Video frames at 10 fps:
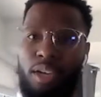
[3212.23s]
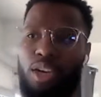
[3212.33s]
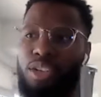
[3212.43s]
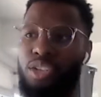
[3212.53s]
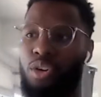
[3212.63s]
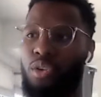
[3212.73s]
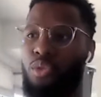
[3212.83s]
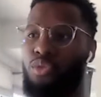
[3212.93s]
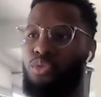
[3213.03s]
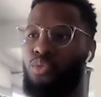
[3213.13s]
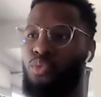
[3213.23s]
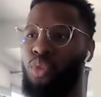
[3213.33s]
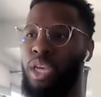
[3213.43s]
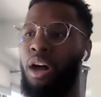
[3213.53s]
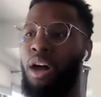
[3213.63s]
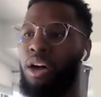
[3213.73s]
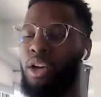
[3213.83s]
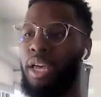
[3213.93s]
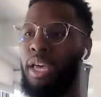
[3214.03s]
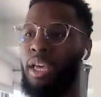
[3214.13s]
So we are
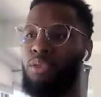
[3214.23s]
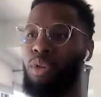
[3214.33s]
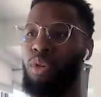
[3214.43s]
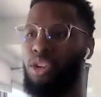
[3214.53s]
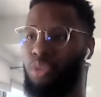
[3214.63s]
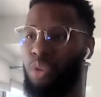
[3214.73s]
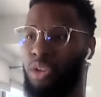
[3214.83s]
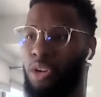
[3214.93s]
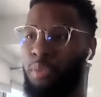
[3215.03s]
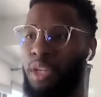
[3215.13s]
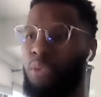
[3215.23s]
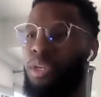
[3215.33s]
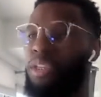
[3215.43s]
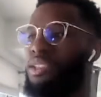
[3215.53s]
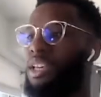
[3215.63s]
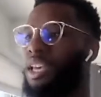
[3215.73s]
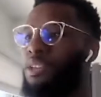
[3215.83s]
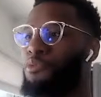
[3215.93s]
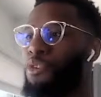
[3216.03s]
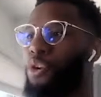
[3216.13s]
a growing company. We're
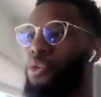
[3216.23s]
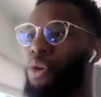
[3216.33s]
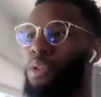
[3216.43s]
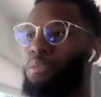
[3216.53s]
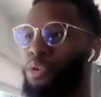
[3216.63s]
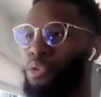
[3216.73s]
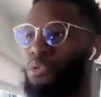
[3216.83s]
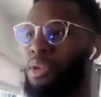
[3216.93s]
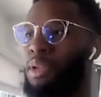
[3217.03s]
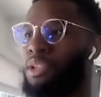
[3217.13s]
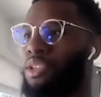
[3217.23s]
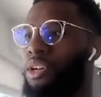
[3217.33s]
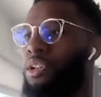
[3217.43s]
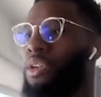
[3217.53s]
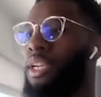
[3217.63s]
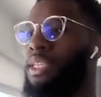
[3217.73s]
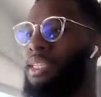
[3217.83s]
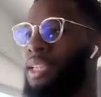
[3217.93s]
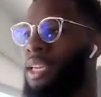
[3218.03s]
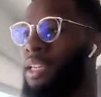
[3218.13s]
seeking for $1.3 million in
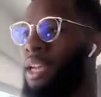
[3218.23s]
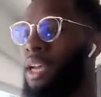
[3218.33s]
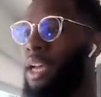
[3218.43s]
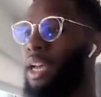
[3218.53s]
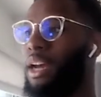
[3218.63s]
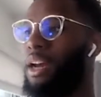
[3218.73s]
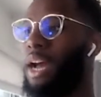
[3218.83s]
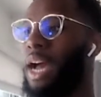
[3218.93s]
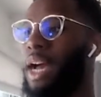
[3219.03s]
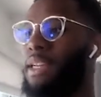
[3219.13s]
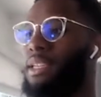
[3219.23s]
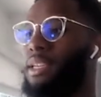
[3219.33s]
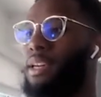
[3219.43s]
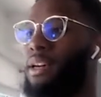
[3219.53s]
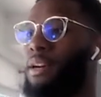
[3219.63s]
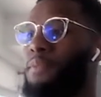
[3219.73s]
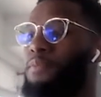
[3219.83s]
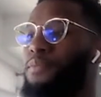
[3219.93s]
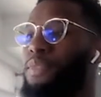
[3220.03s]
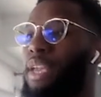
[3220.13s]
seed as
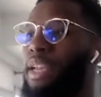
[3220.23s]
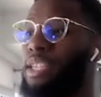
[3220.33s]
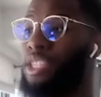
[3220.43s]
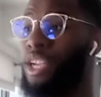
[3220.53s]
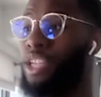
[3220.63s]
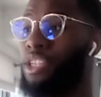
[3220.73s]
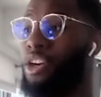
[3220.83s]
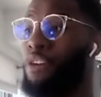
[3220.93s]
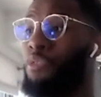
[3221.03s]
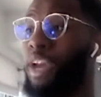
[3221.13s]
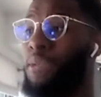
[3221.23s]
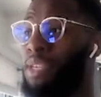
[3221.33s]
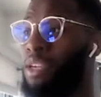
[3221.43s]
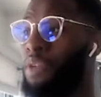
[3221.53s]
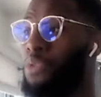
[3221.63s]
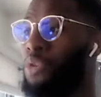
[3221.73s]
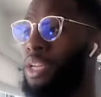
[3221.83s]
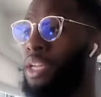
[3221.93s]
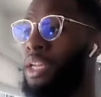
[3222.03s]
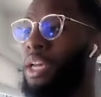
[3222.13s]
an exchange of 8% of
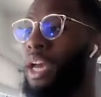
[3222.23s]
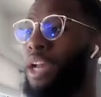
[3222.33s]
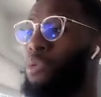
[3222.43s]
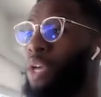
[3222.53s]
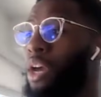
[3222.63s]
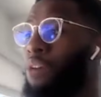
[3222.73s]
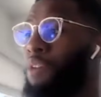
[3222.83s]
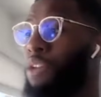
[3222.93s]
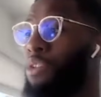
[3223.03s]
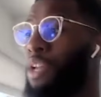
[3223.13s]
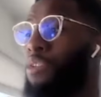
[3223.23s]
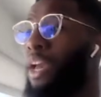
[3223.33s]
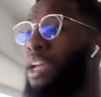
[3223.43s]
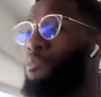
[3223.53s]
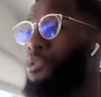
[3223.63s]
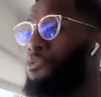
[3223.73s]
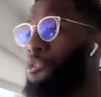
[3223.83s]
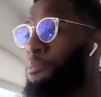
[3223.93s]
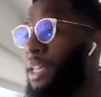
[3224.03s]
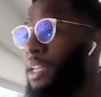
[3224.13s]
equity, and we are valued at
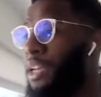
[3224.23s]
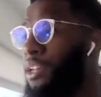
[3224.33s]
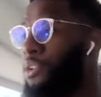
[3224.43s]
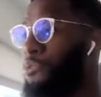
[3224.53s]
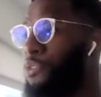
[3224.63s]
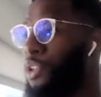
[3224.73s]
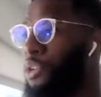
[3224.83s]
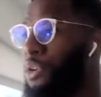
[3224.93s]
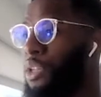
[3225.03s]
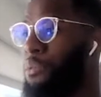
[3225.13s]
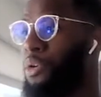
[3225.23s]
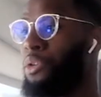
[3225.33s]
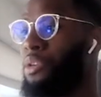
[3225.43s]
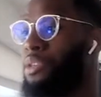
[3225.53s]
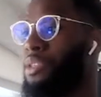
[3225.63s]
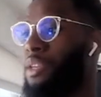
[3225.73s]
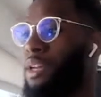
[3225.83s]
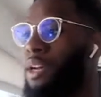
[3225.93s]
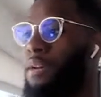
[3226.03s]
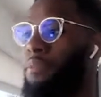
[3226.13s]
$8.4 million following the Berkus
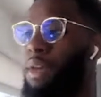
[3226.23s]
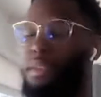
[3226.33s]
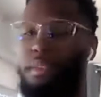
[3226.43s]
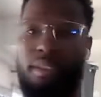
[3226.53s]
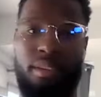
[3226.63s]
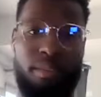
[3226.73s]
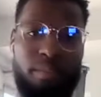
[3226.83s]
method.